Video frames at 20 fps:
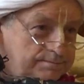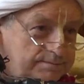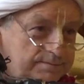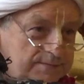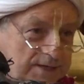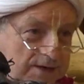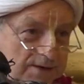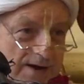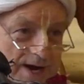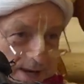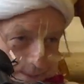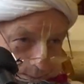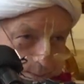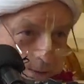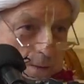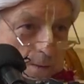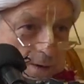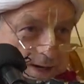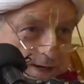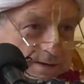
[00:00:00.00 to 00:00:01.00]
the great
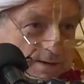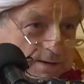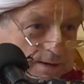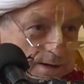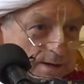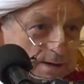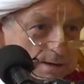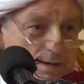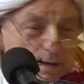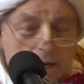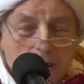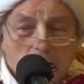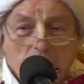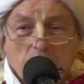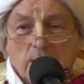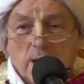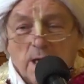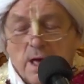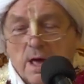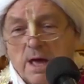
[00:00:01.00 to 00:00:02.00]
poet.
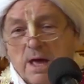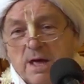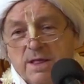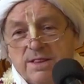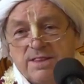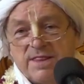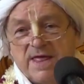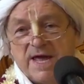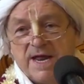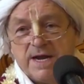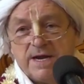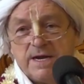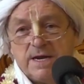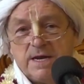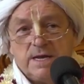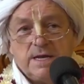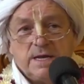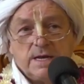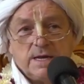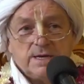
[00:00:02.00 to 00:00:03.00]
And then
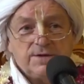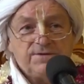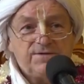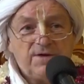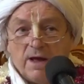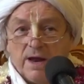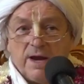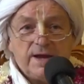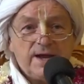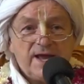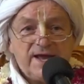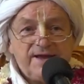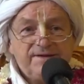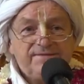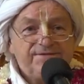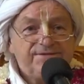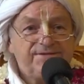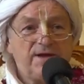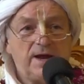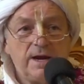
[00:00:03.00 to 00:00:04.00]

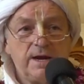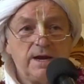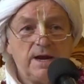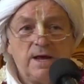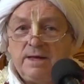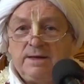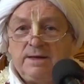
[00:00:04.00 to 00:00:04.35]
Jayadeva said,